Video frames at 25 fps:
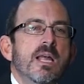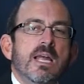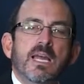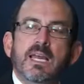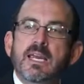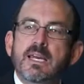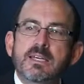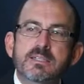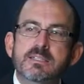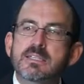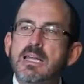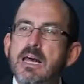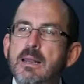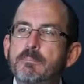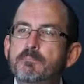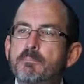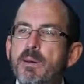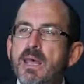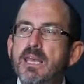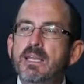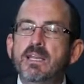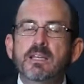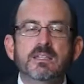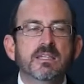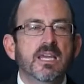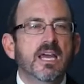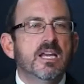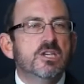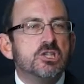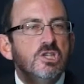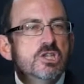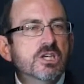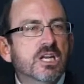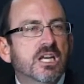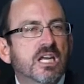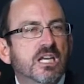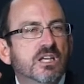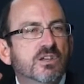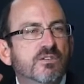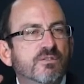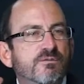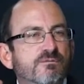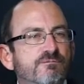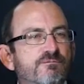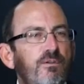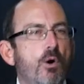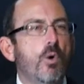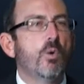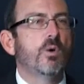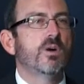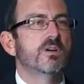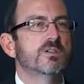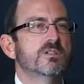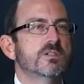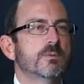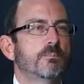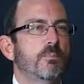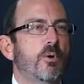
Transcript: He's not paying attention, he's focused